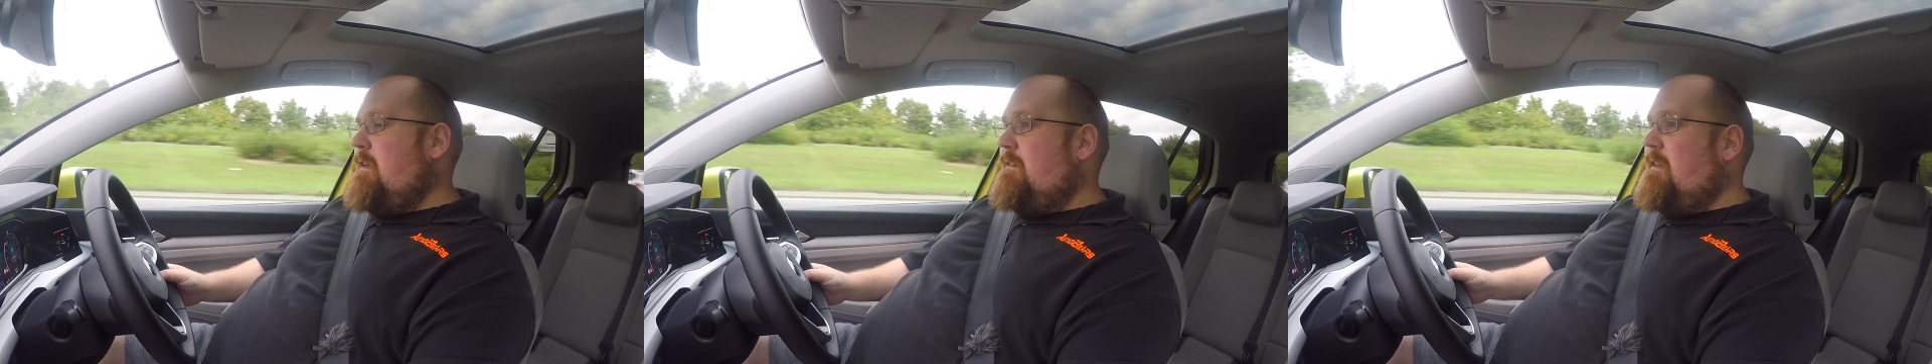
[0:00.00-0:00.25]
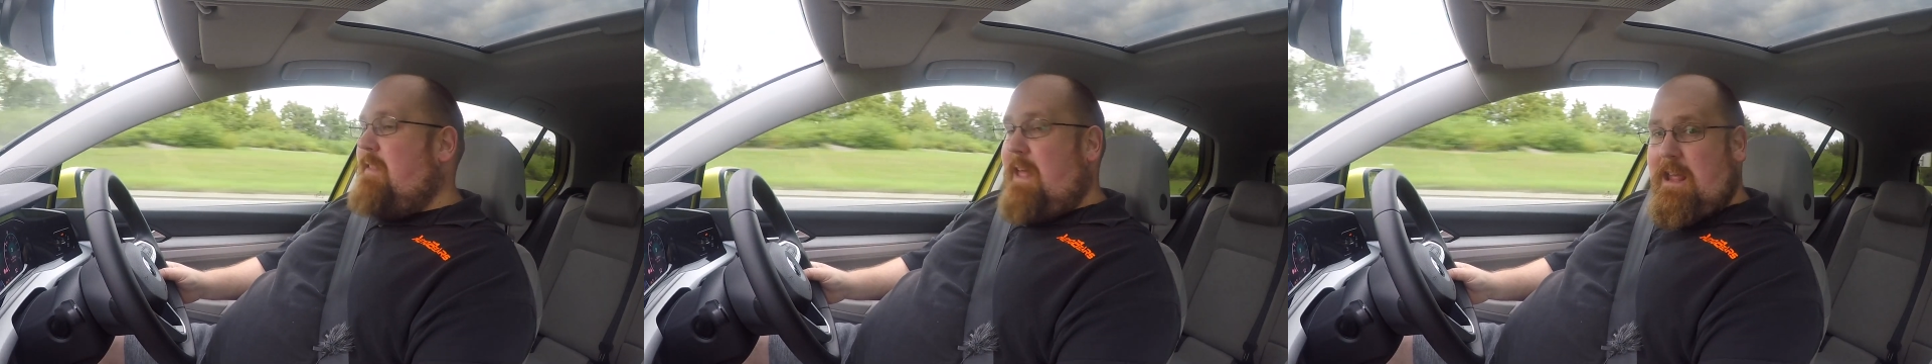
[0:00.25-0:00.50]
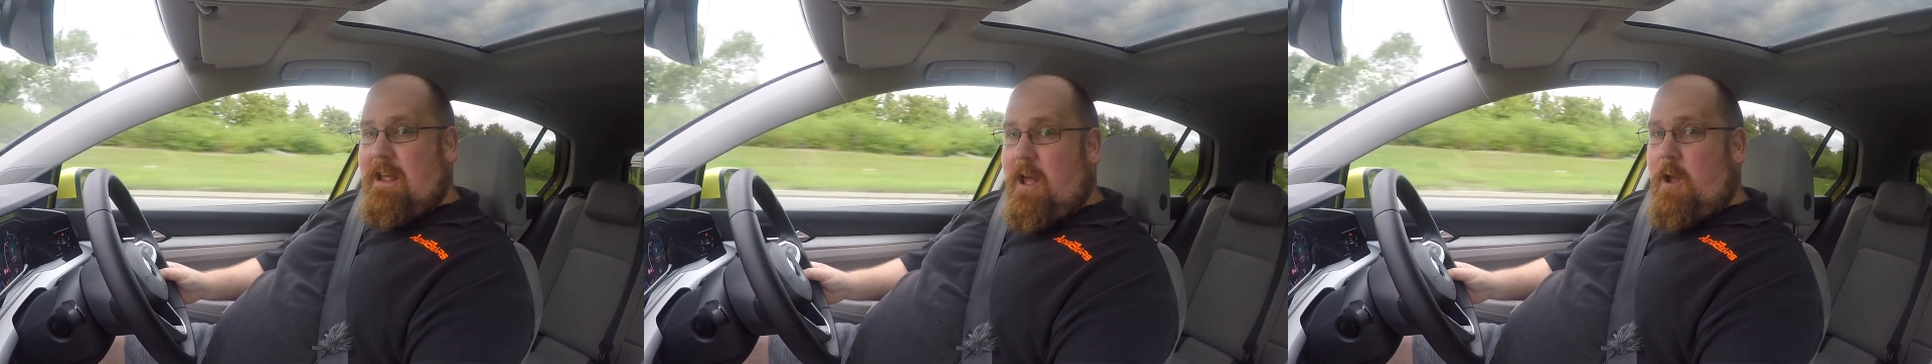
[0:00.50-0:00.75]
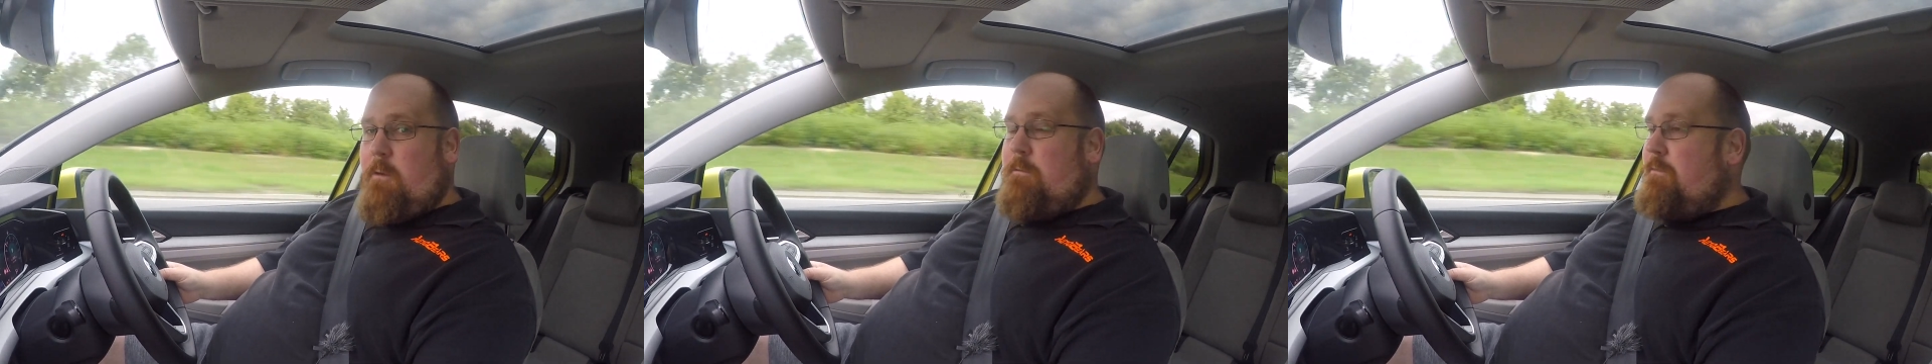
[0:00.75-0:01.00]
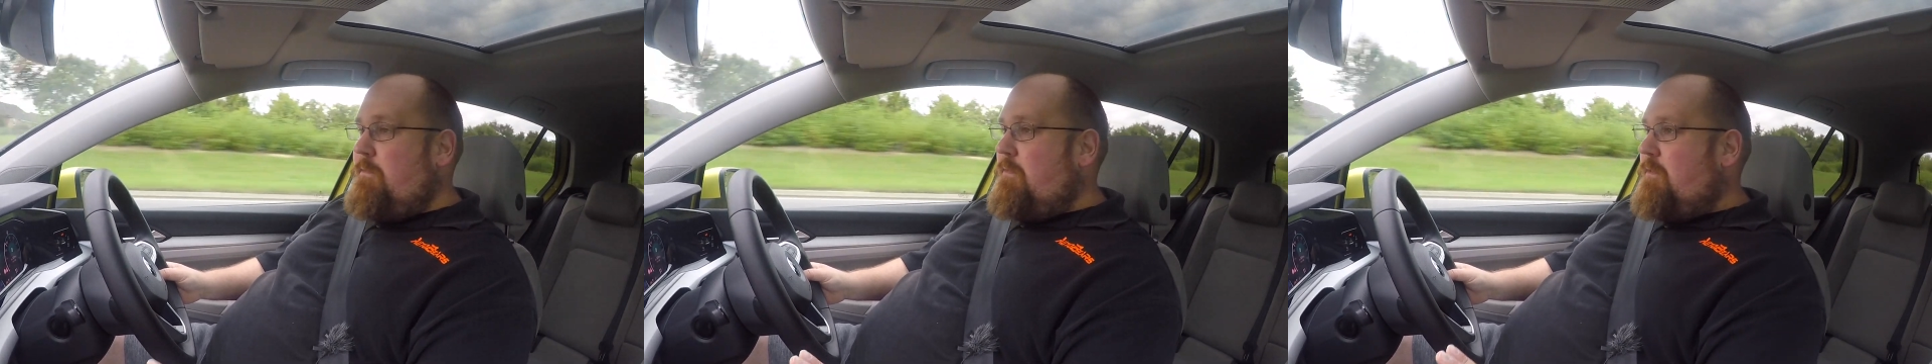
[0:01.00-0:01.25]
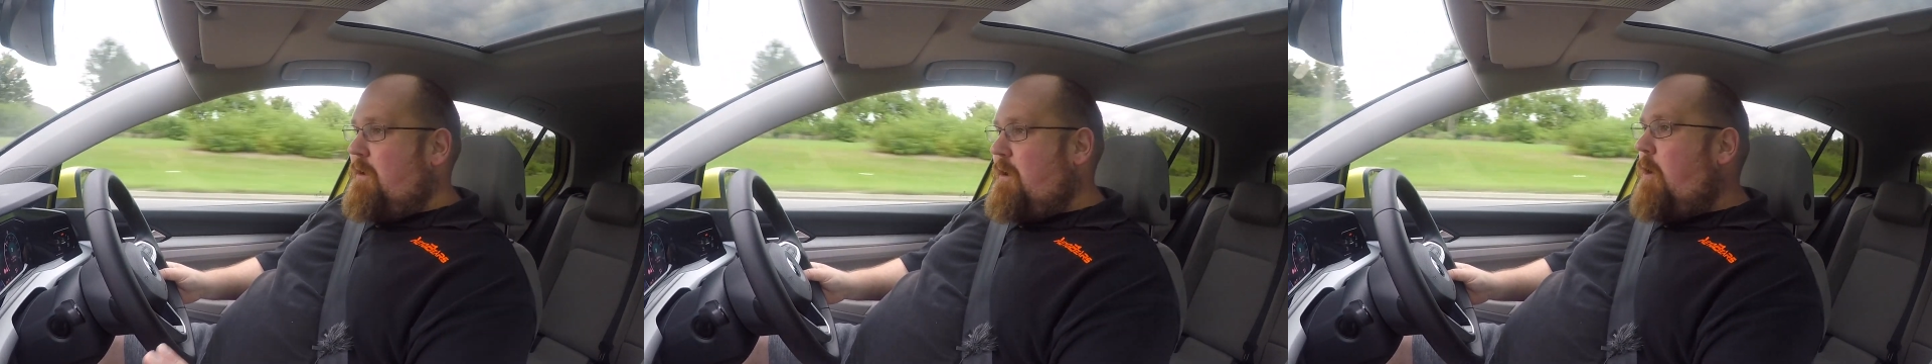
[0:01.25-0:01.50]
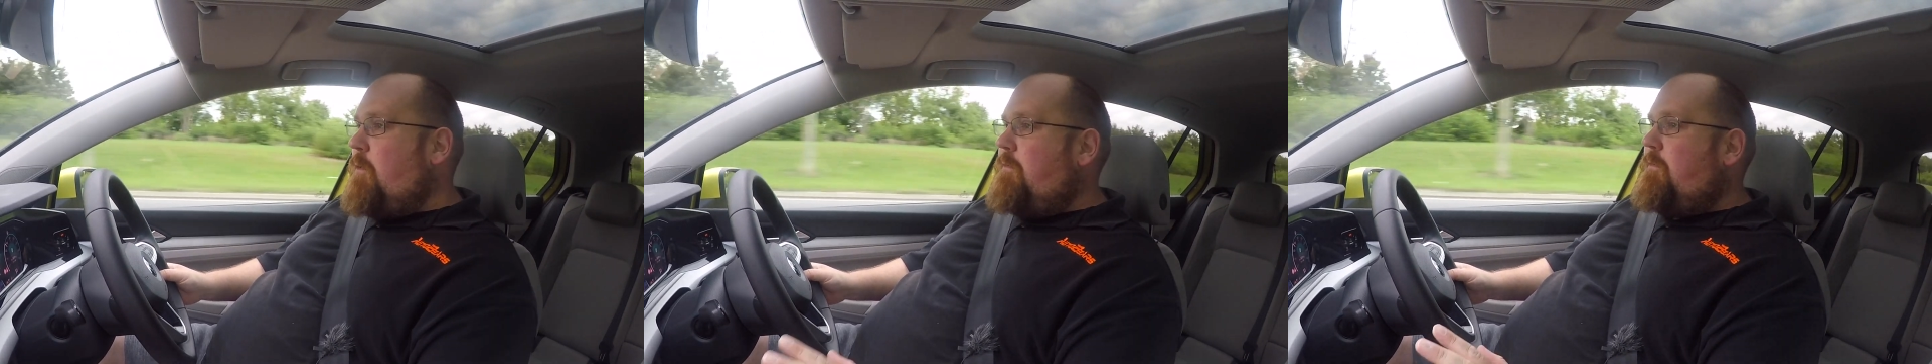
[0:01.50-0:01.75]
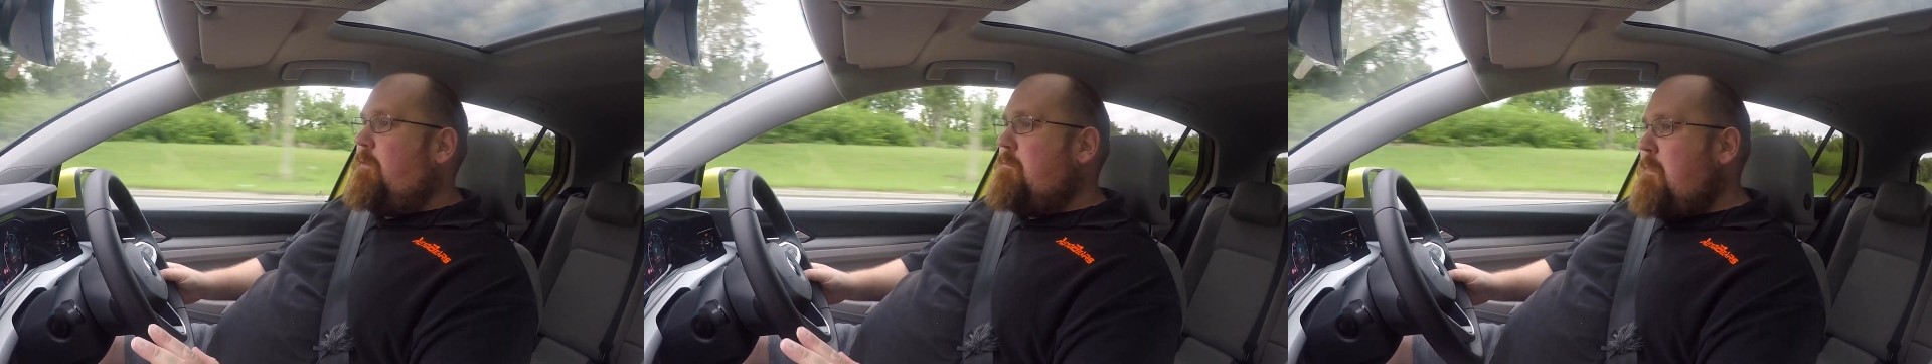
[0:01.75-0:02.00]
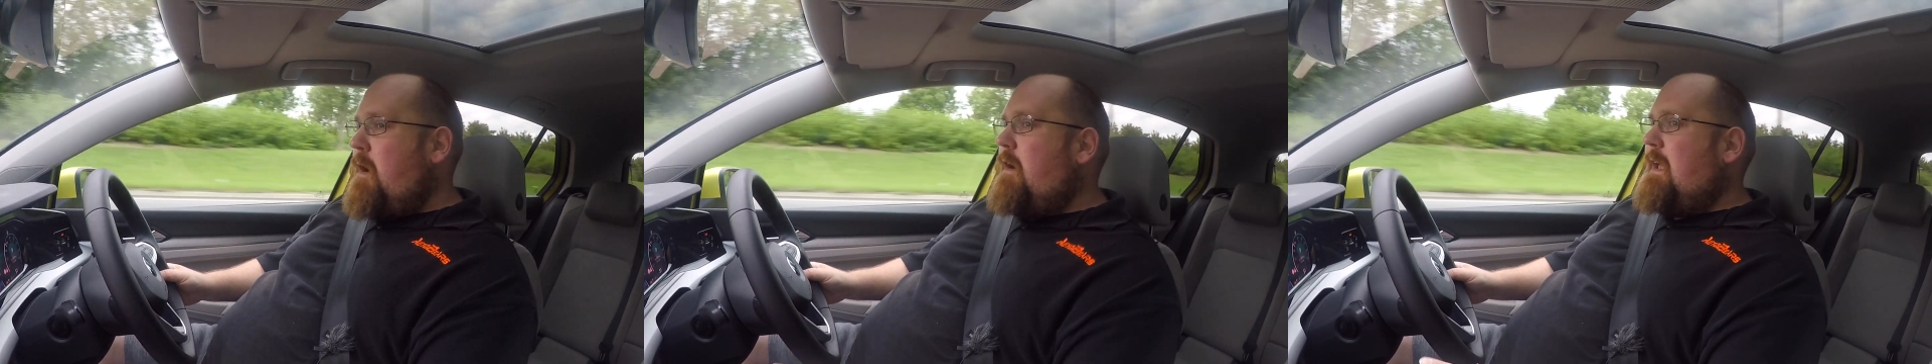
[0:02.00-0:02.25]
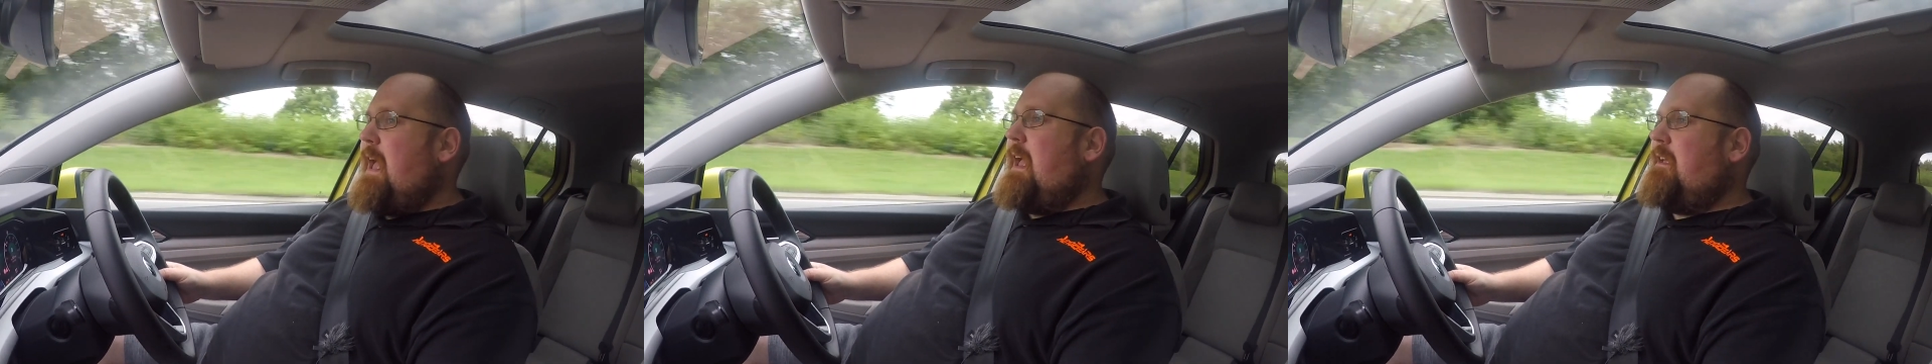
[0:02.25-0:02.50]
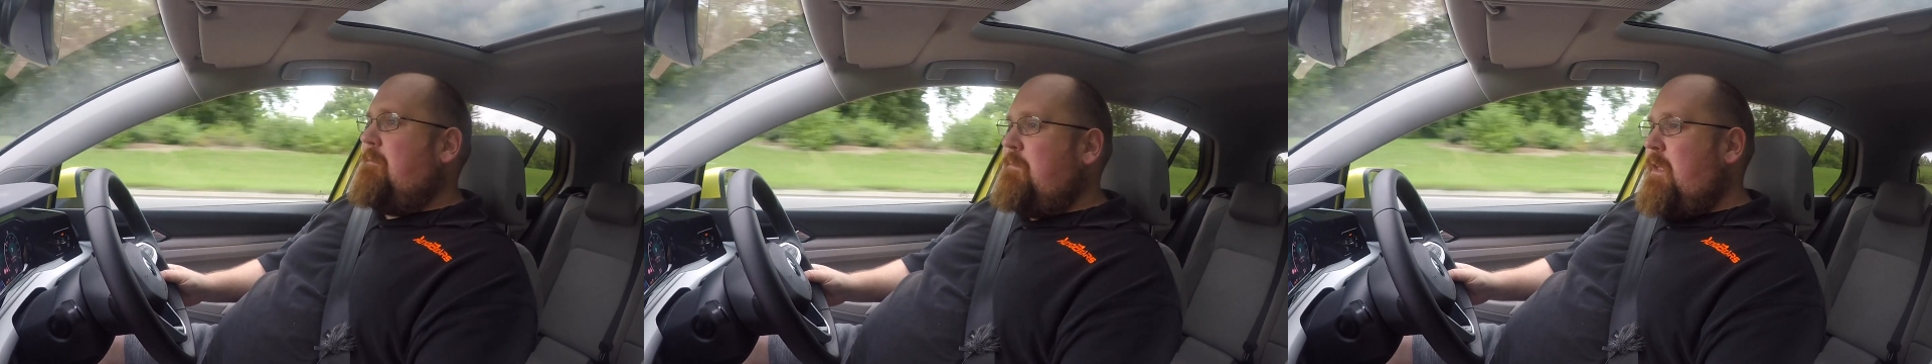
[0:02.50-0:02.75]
So there you go, the Golf Mark 8.